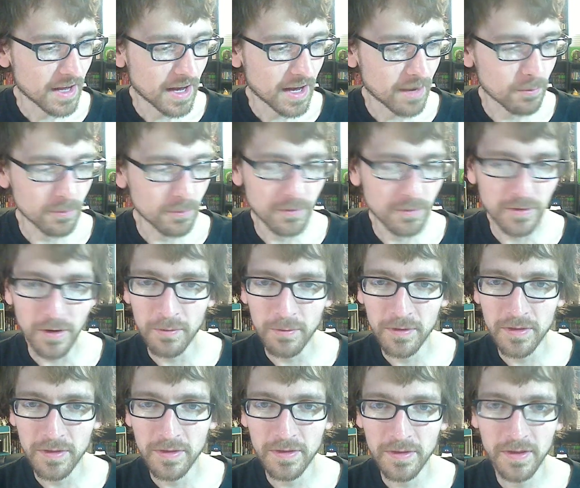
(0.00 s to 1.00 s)
We'll start
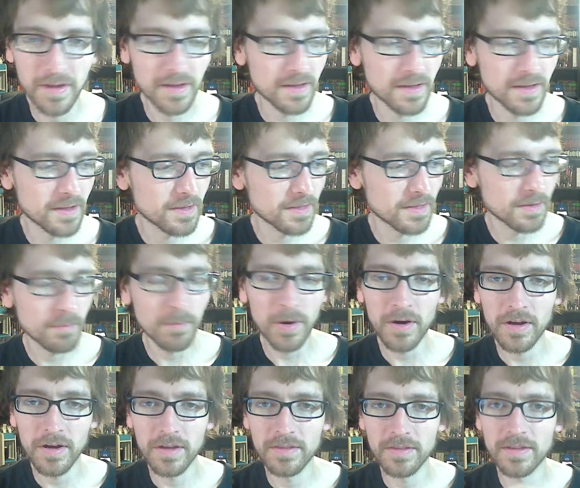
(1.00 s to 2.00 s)
with
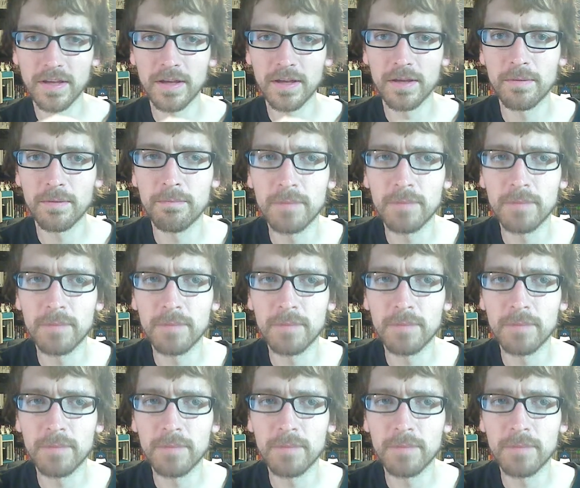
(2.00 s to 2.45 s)
the